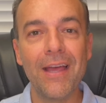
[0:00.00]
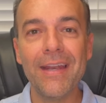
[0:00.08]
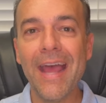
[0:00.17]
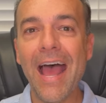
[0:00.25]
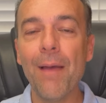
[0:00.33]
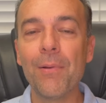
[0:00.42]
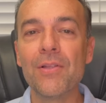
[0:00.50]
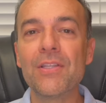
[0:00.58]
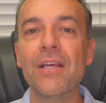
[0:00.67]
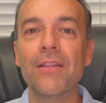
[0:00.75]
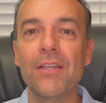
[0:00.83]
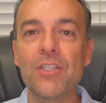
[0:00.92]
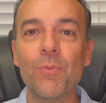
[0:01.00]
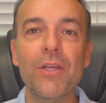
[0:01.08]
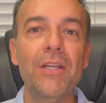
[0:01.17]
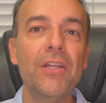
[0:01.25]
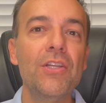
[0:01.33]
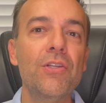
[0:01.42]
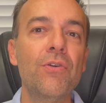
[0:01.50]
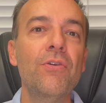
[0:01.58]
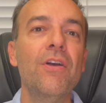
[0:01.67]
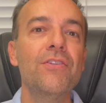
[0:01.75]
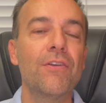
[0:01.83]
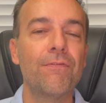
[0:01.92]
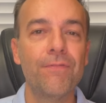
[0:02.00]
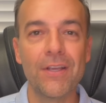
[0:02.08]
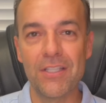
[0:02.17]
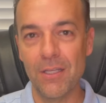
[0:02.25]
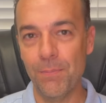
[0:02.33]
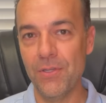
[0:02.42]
that happens, this is what you need to do to fix the